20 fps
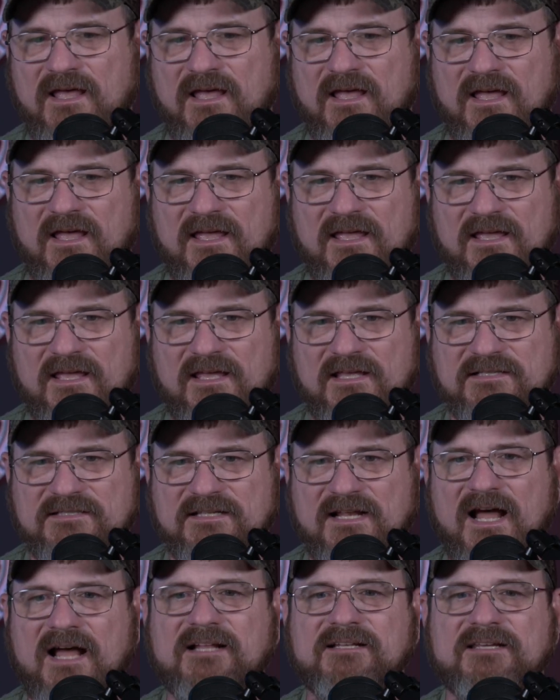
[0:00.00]
it's
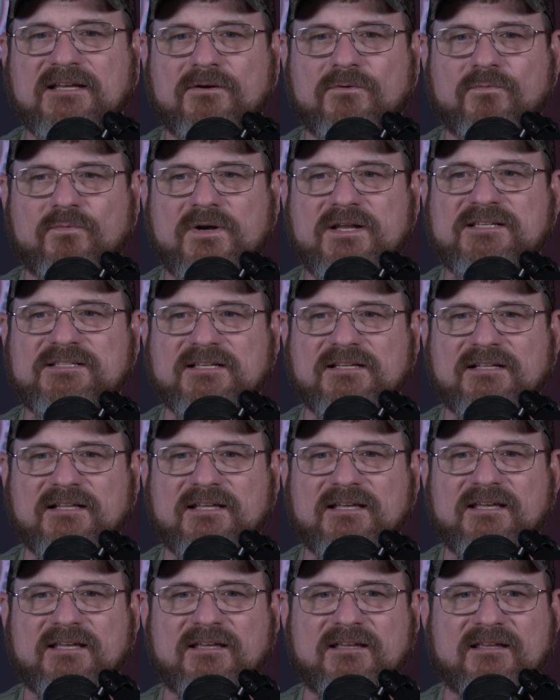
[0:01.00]
not till
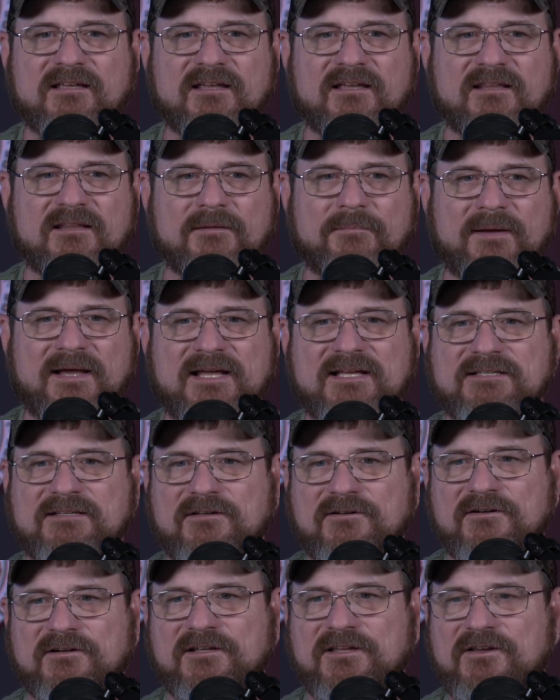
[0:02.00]
recently in the past
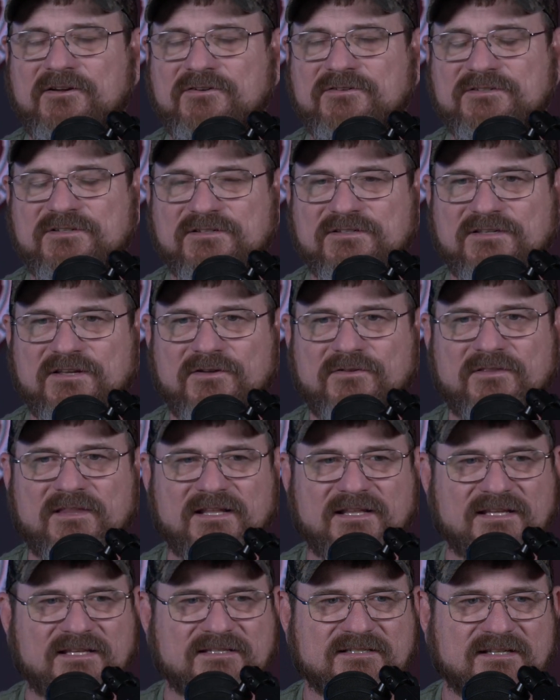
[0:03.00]
100 years or so
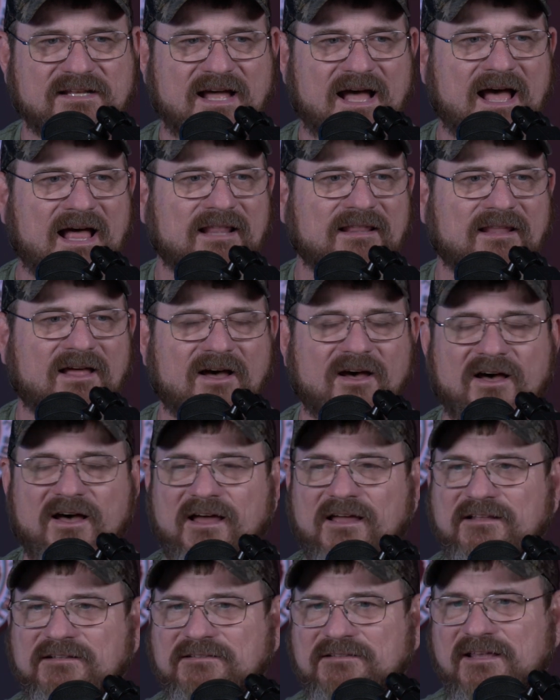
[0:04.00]
that this
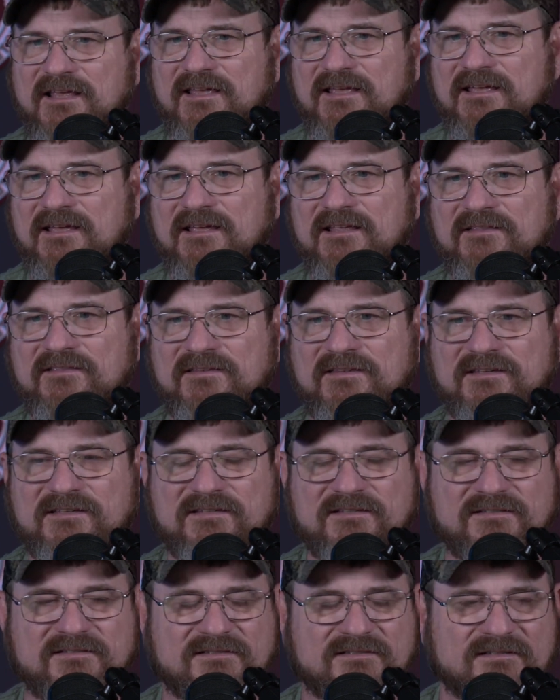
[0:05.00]
nylon and
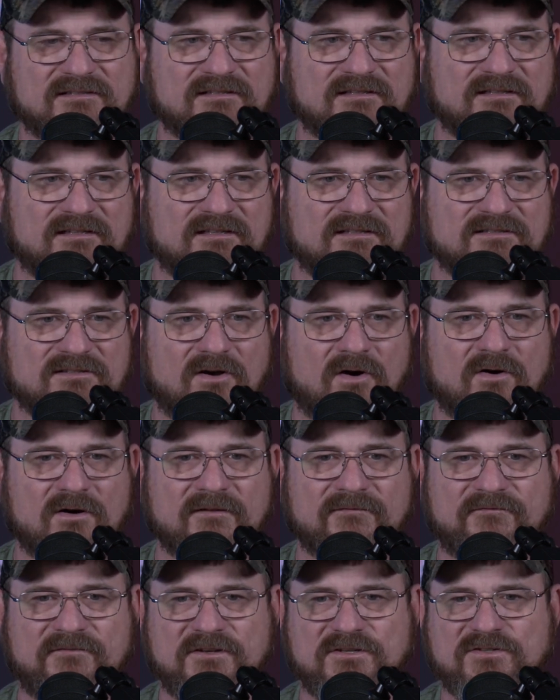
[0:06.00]
these
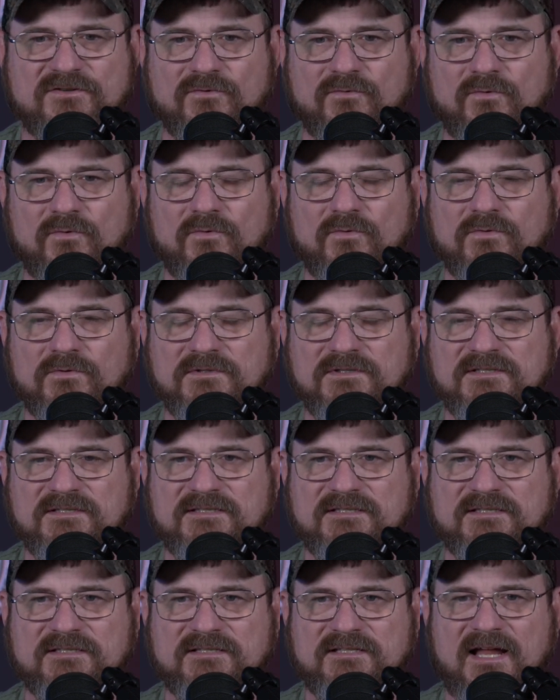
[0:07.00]
artificial
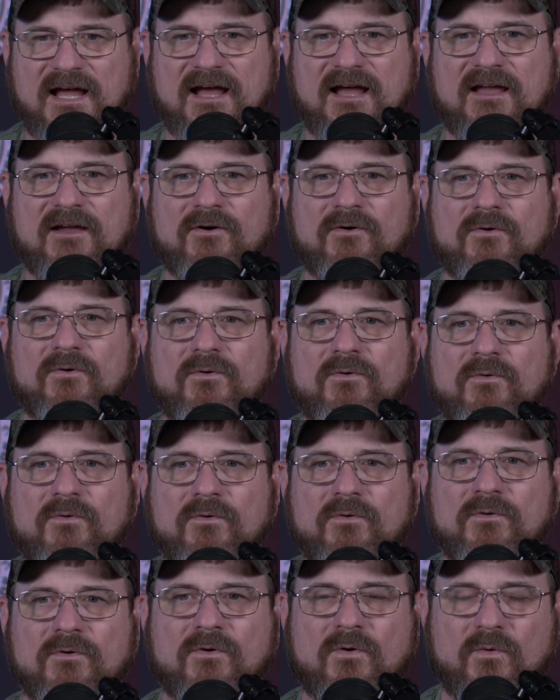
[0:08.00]
style
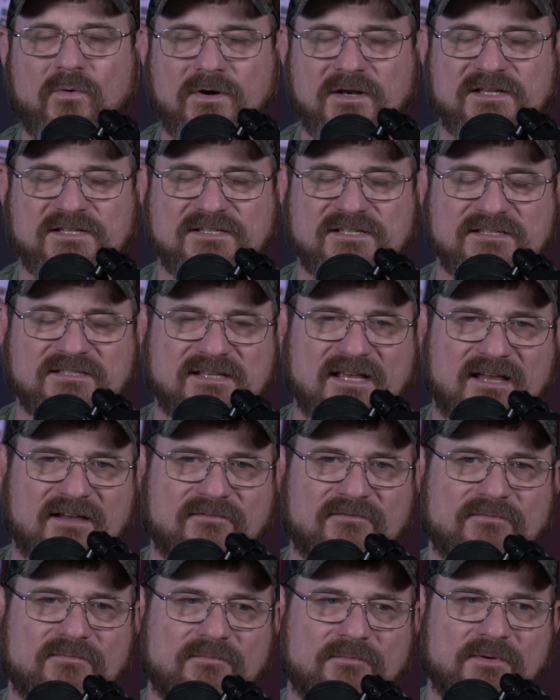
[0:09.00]
cordages
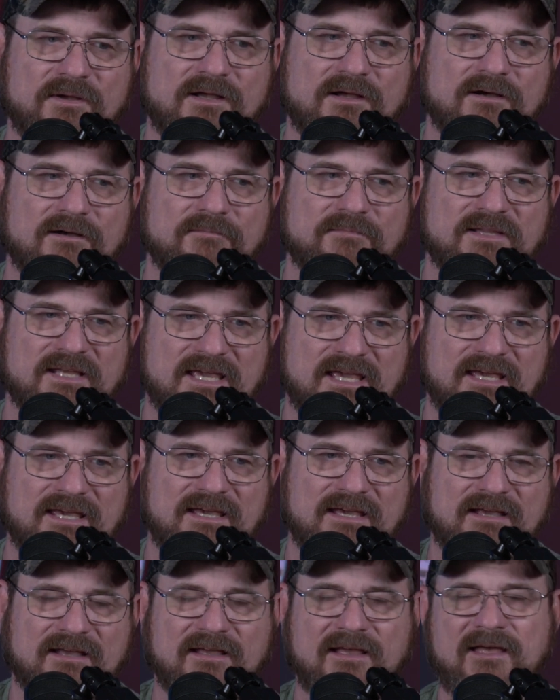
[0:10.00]
have become the
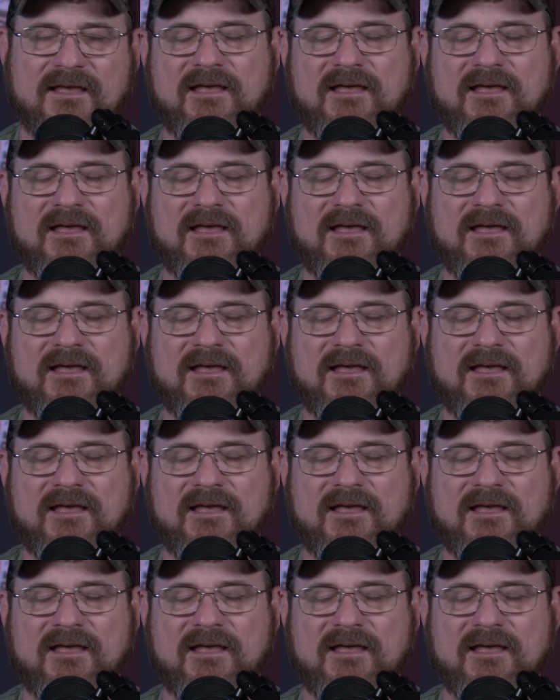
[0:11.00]
king.